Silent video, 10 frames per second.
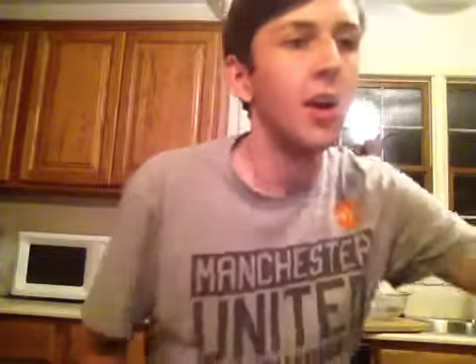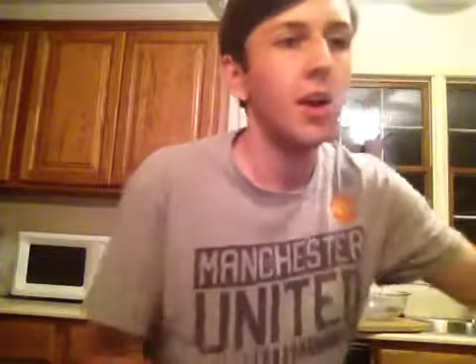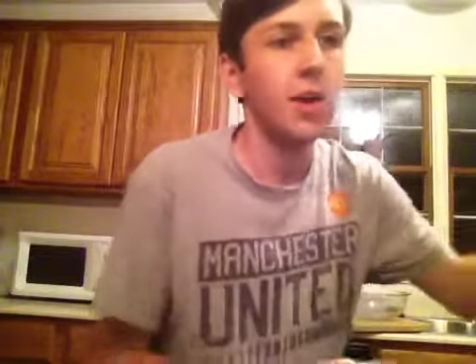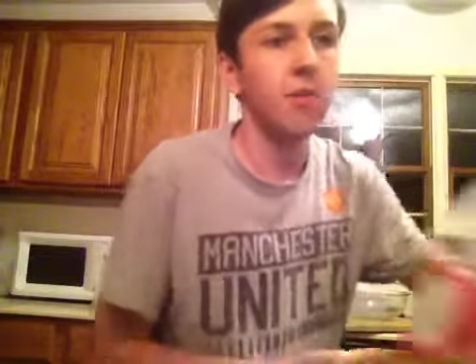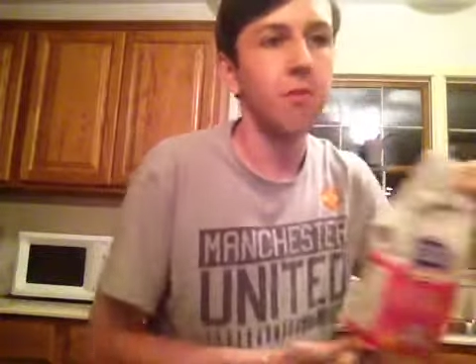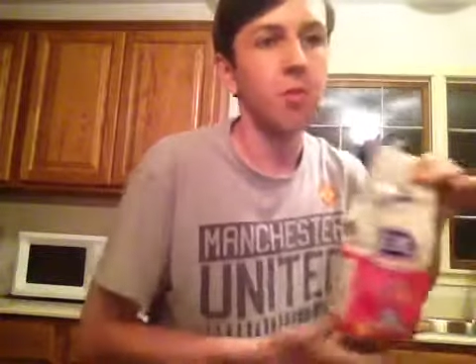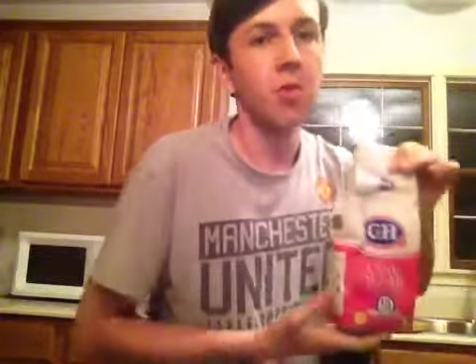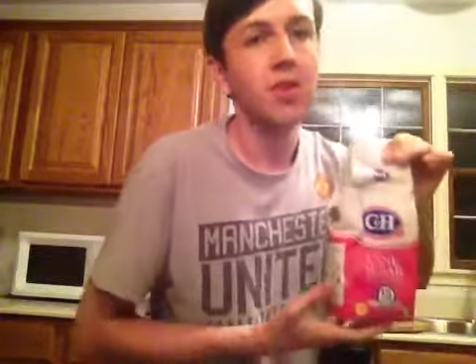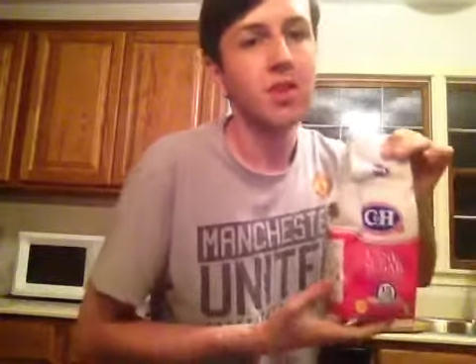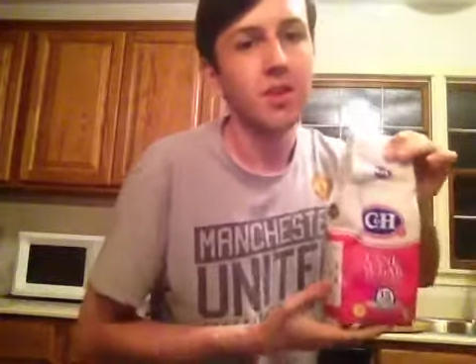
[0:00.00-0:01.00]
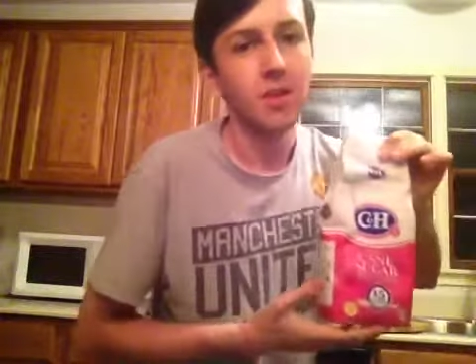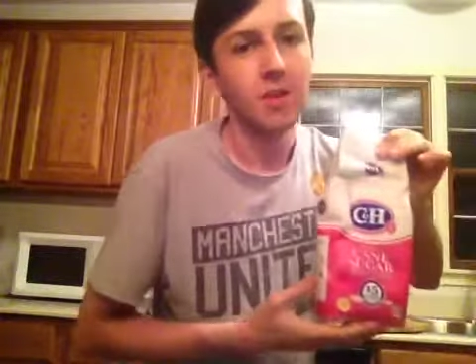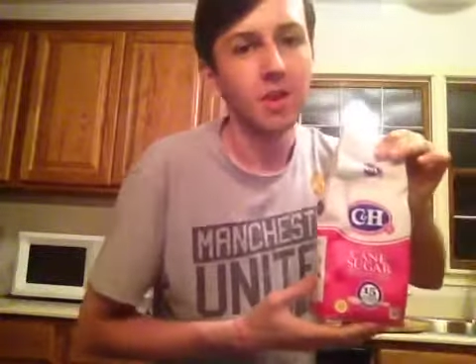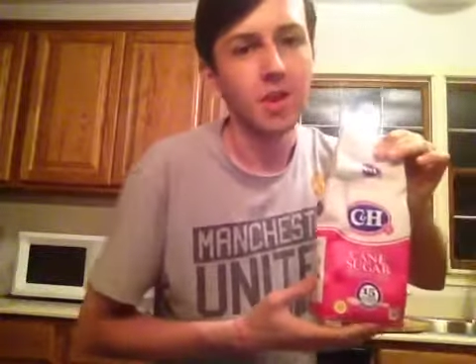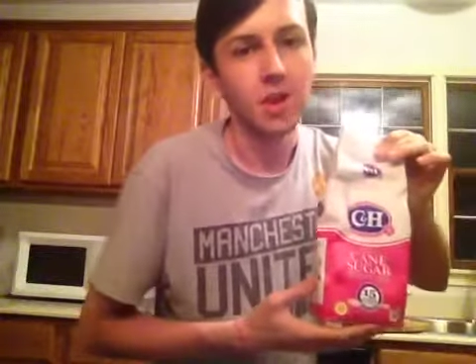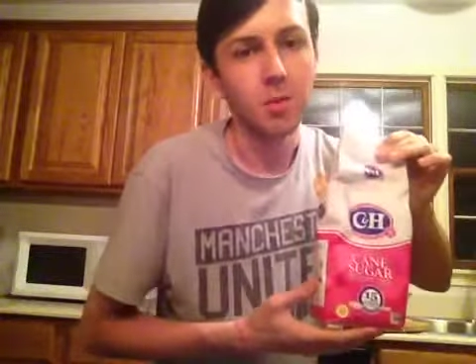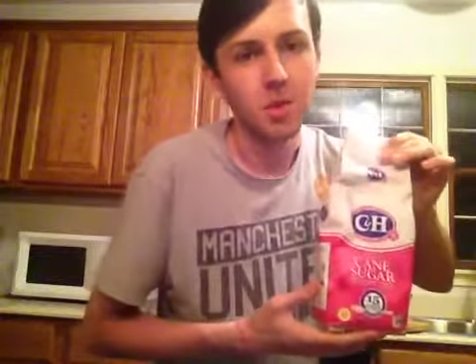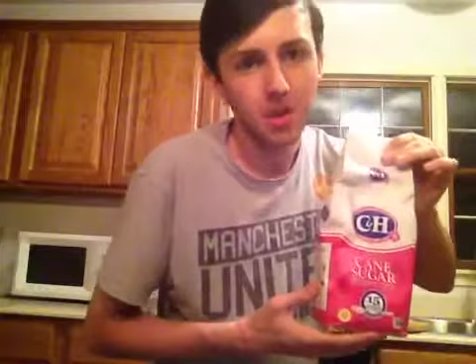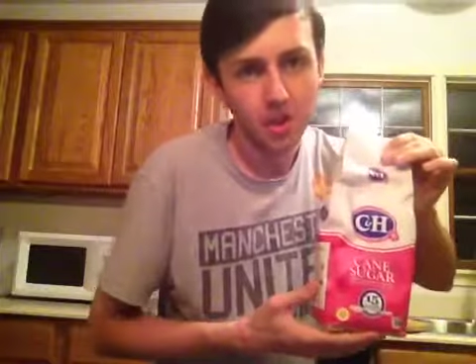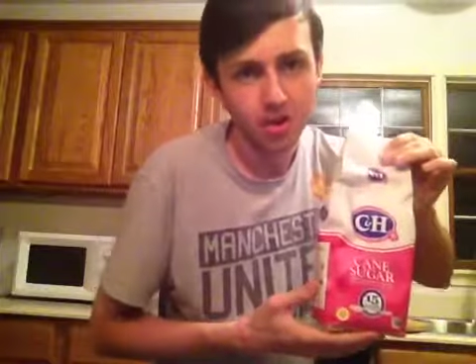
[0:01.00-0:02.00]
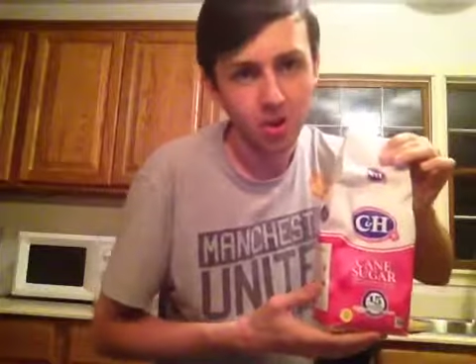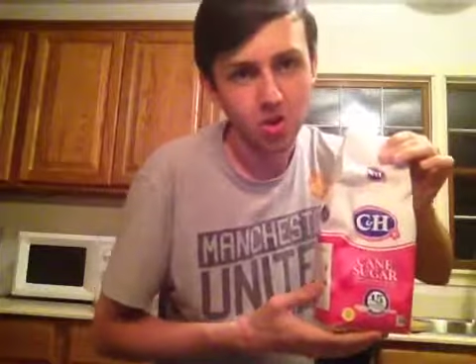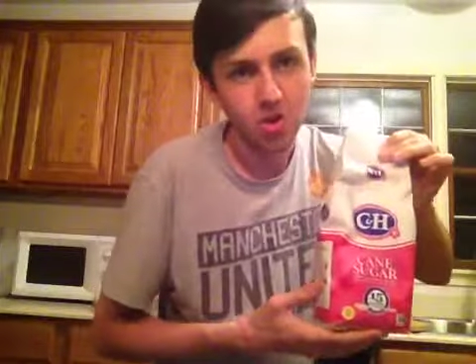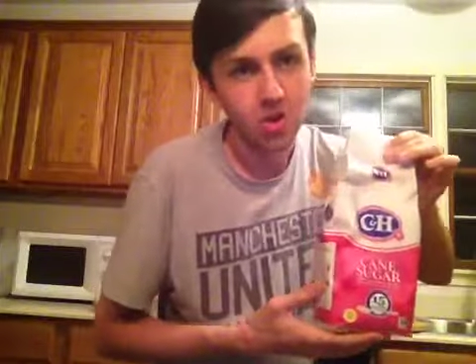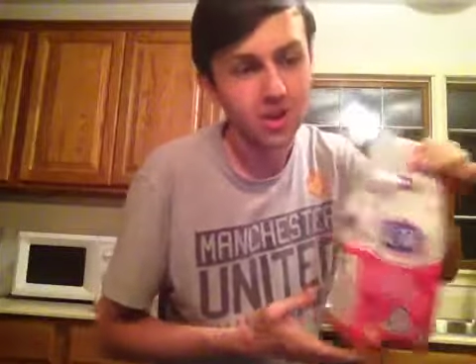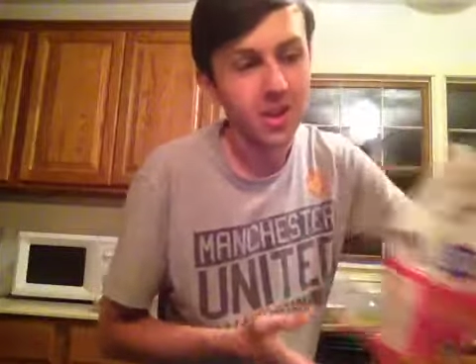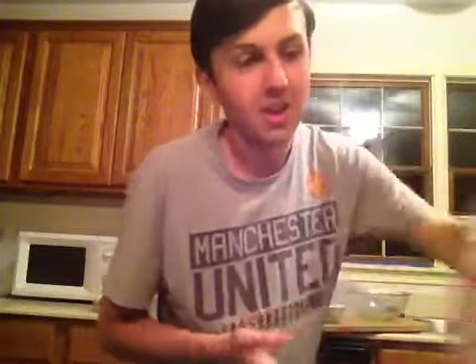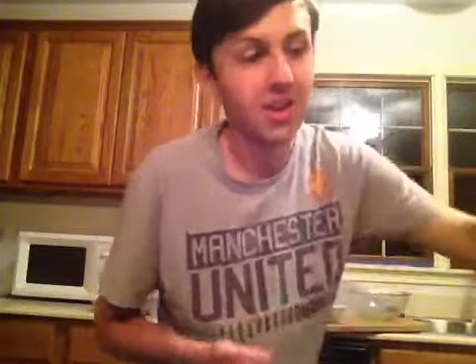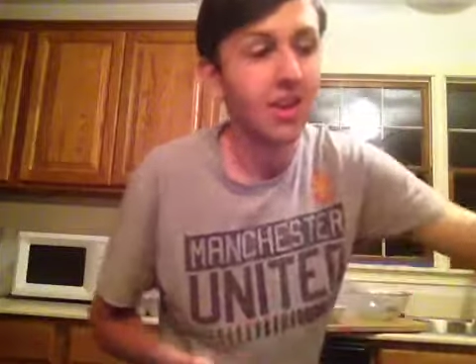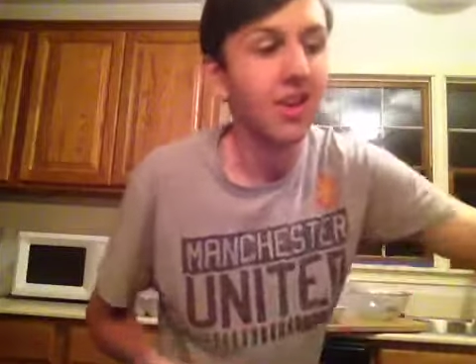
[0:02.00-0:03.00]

1/4 cup of sugar again,